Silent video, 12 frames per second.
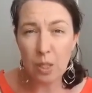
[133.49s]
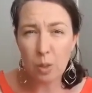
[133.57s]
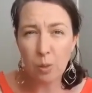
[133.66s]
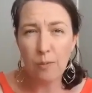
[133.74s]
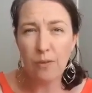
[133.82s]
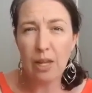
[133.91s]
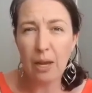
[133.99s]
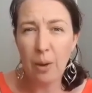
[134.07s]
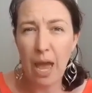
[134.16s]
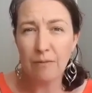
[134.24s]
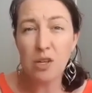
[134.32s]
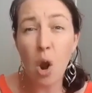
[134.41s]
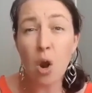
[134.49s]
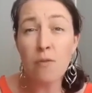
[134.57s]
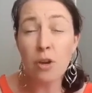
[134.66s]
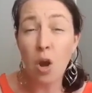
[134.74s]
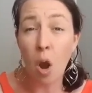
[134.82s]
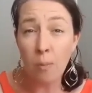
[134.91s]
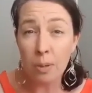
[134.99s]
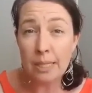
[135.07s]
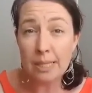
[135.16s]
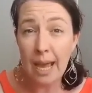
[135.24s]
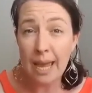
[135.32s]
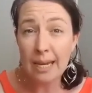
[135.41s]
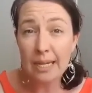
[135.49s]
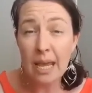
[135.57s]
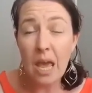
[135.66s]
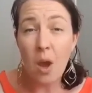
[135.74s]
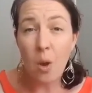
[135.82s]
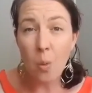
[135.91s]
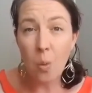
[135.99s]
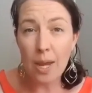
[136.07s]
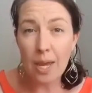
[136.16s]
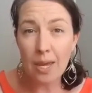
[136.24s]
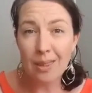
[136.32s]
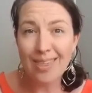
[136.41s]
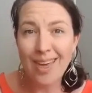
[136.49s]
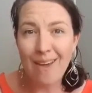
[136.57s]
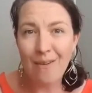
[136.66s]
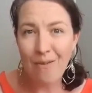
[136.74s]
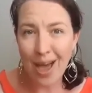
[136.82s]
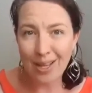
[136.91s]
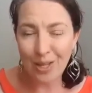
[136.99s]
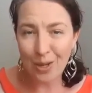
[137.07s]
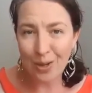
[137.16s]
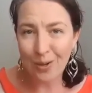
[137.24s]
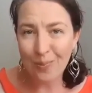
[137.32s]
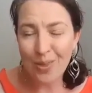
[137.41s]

So we feel like we have to overcompensate with value.